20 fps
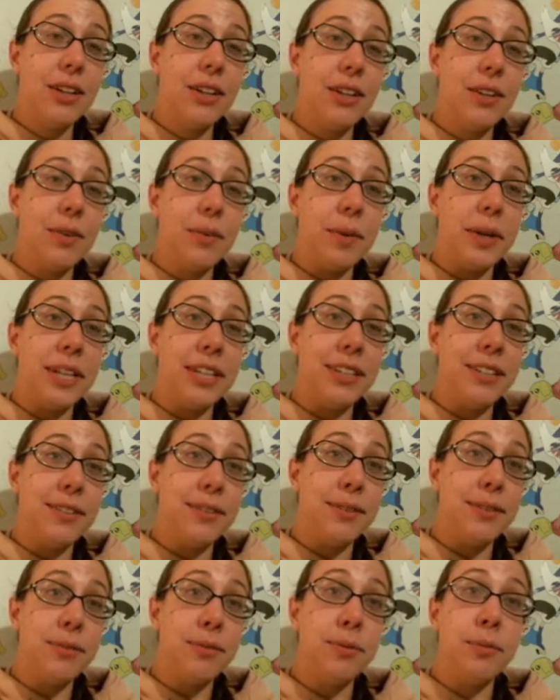when
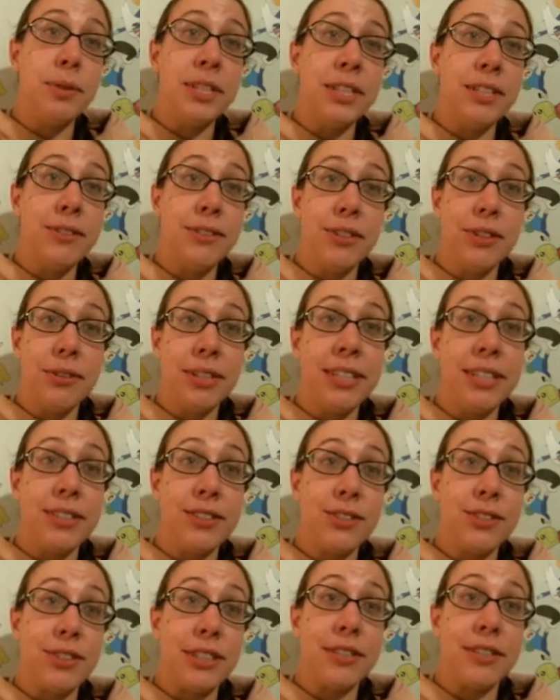you load
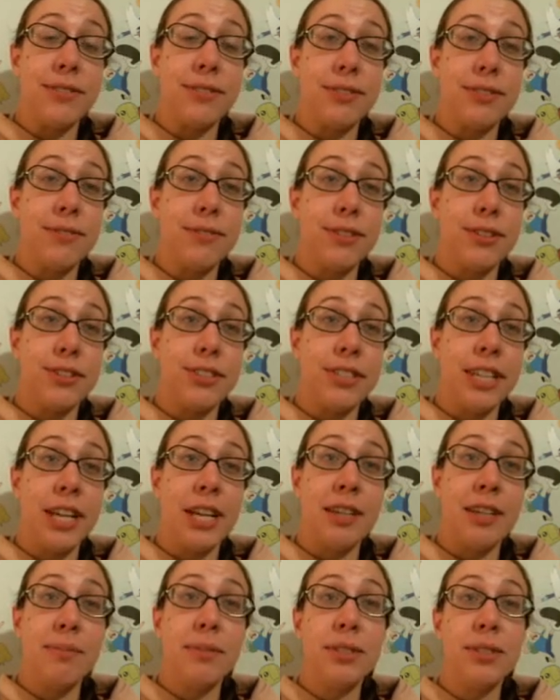Illustrator for the first time.